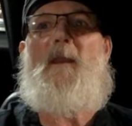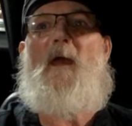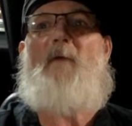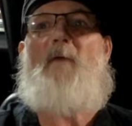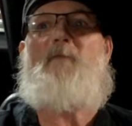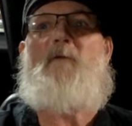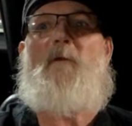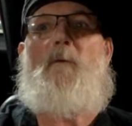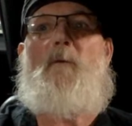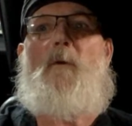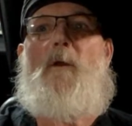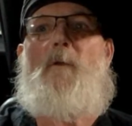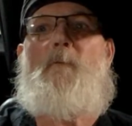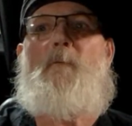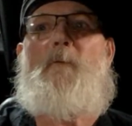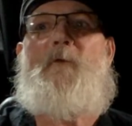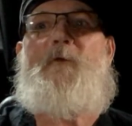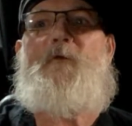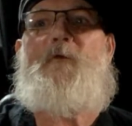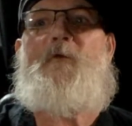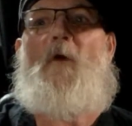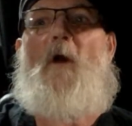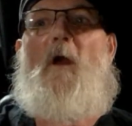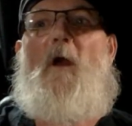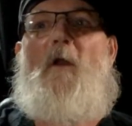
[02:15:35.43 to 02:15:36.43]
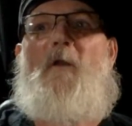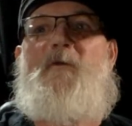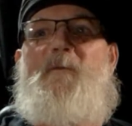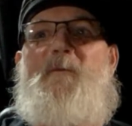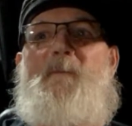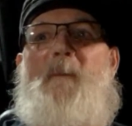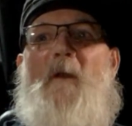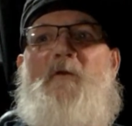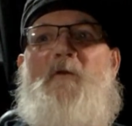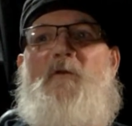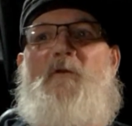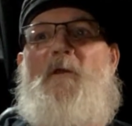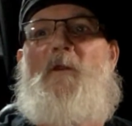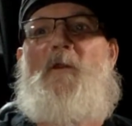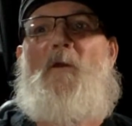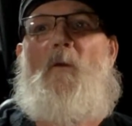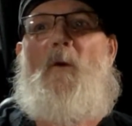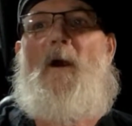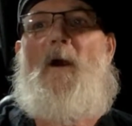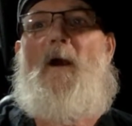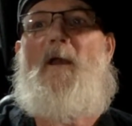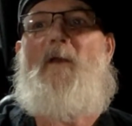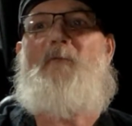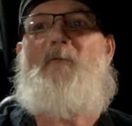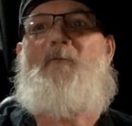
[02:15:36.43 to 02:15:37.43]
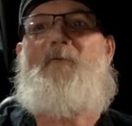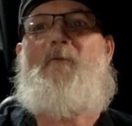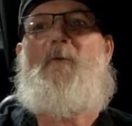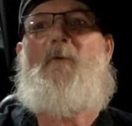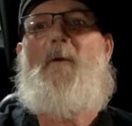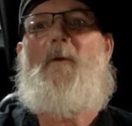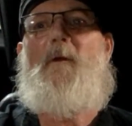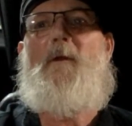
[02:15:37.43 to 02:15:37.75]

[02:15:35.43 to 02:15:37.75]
Everyone was shocked, especially the wife.